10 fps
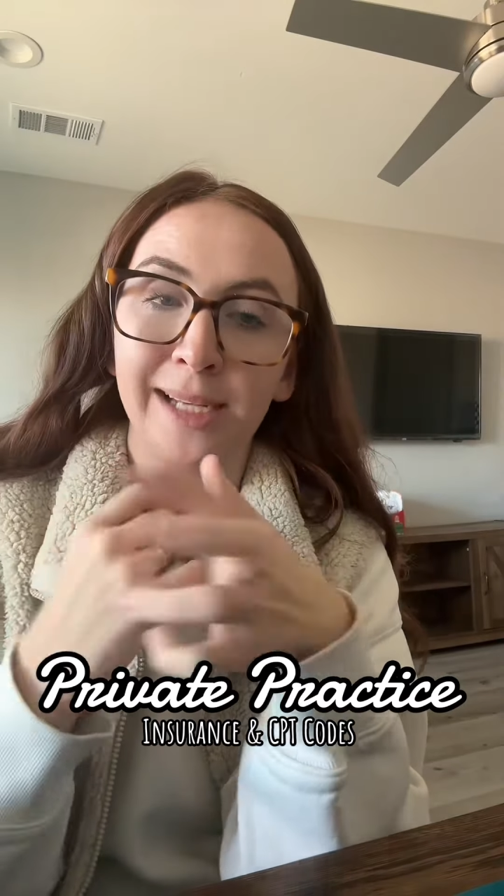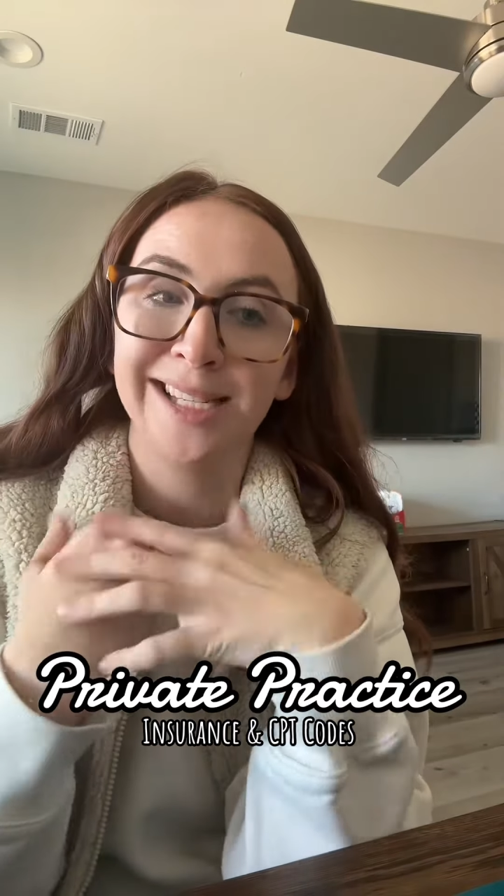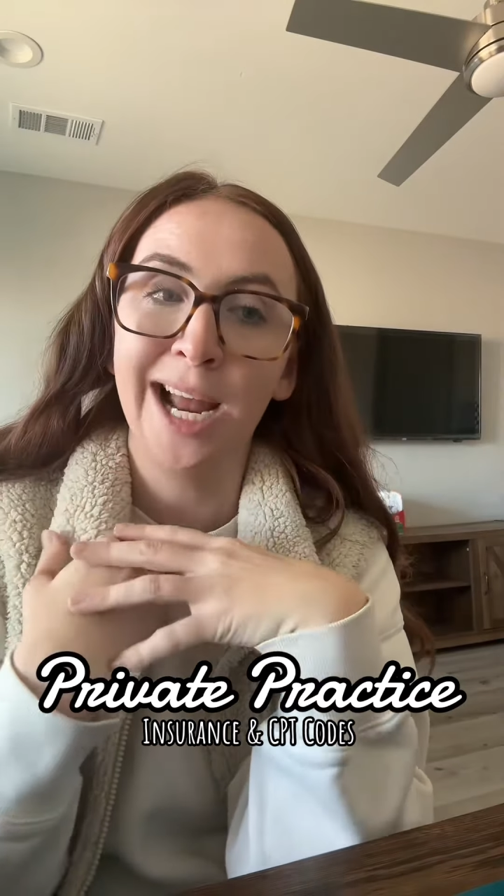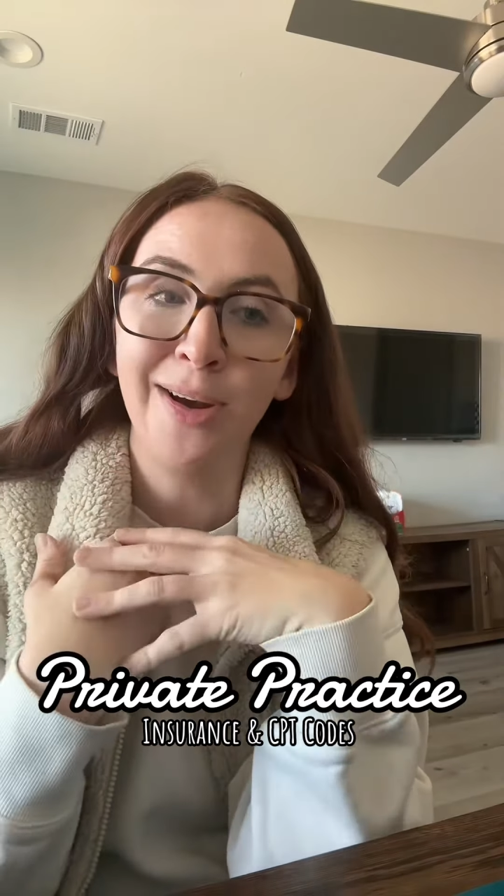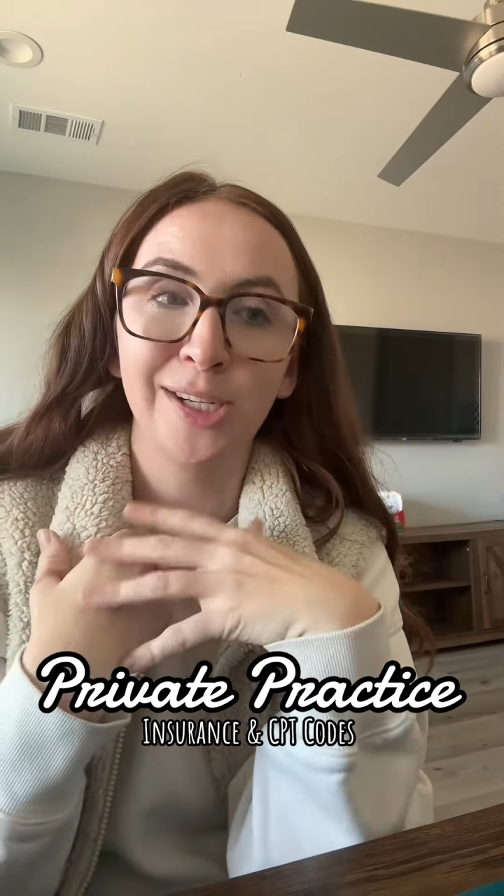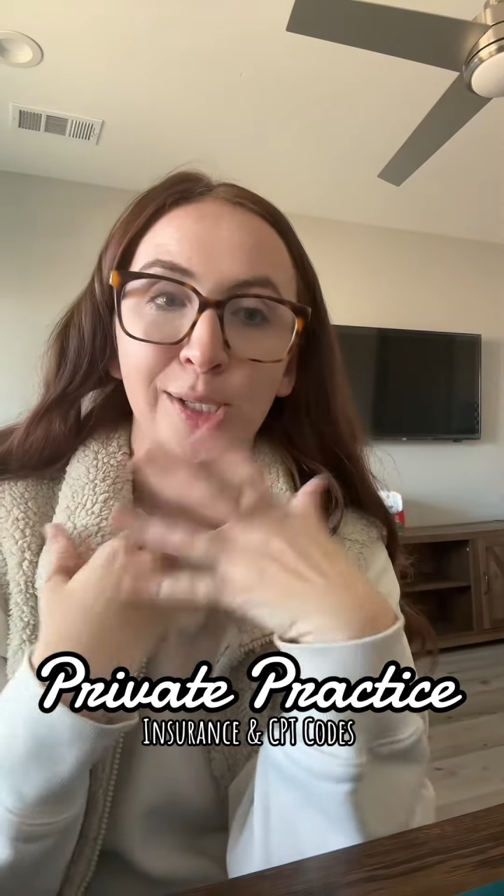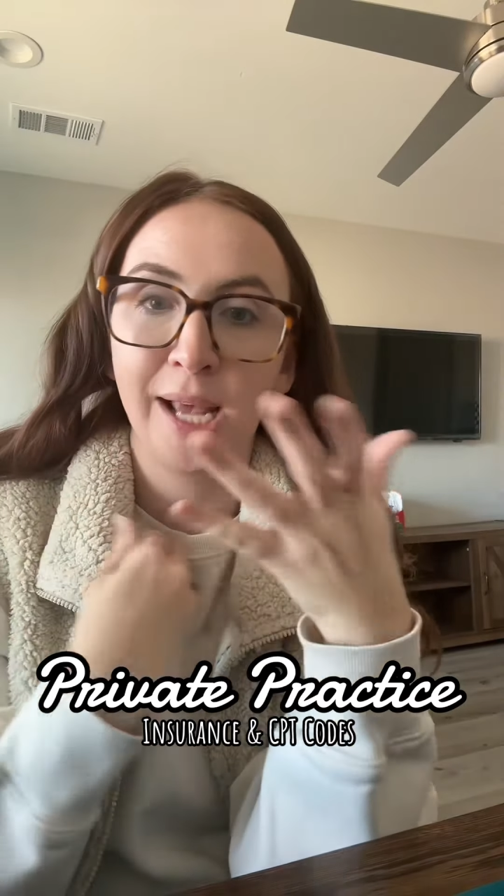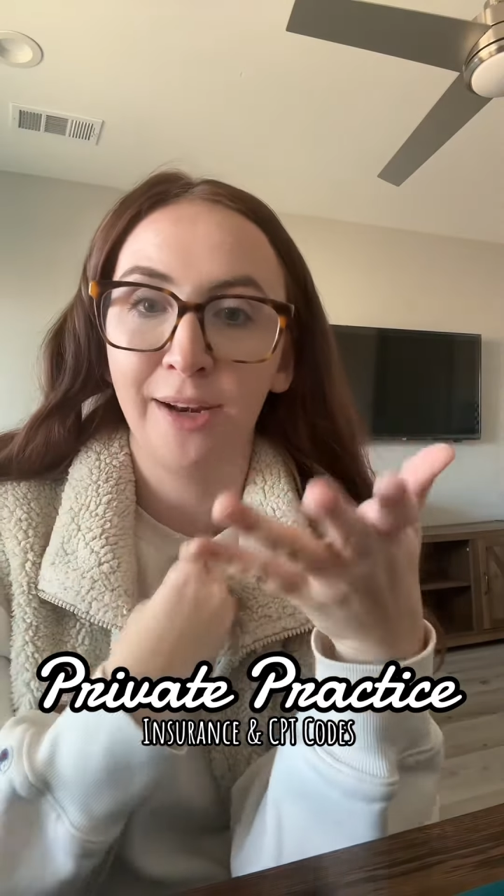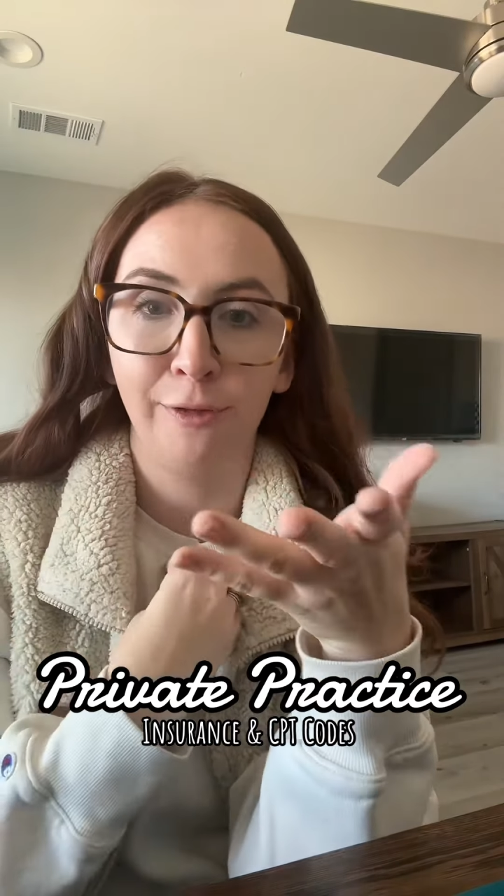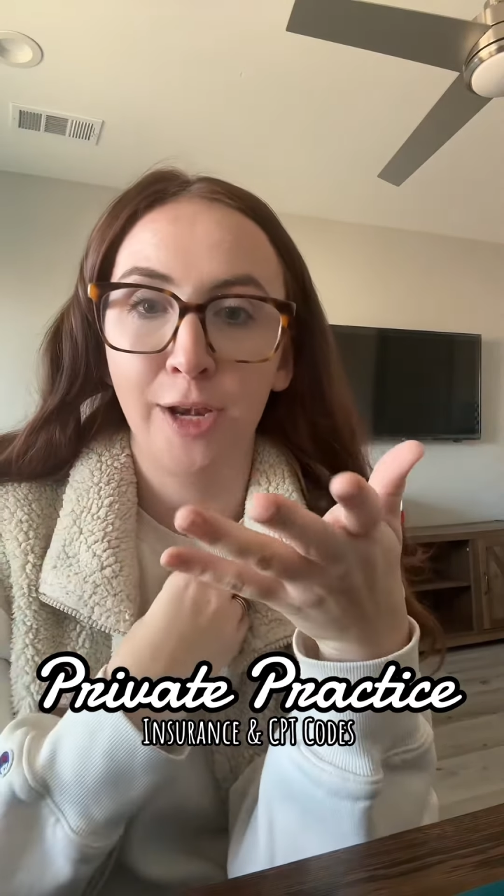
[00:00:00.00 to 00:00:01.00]
Now I just kind
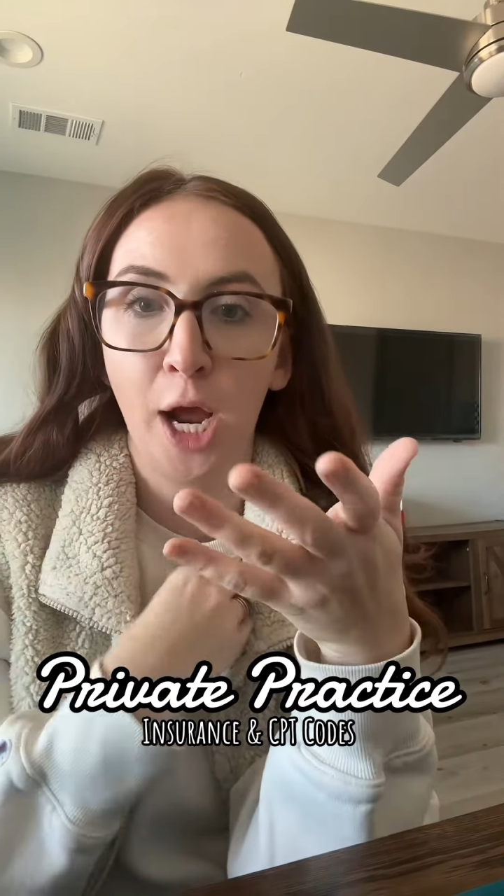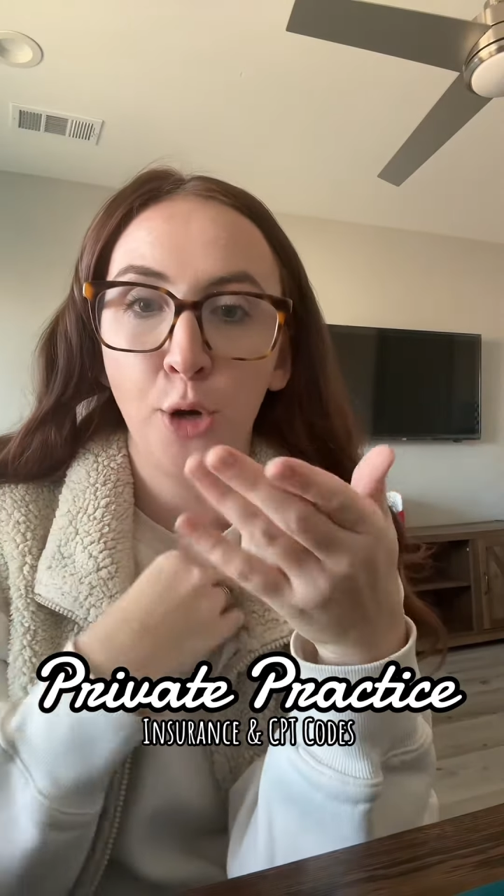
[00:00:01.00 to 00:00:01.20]
of know,